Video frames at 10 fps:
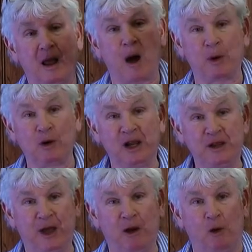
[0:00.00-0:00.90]
on
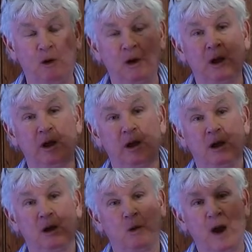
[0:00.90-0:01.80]
Leith Hill,
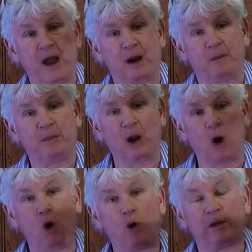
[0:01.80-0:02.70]
where
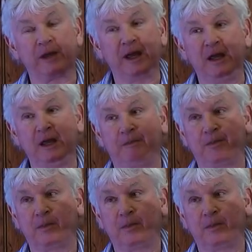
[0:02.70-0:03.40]
below the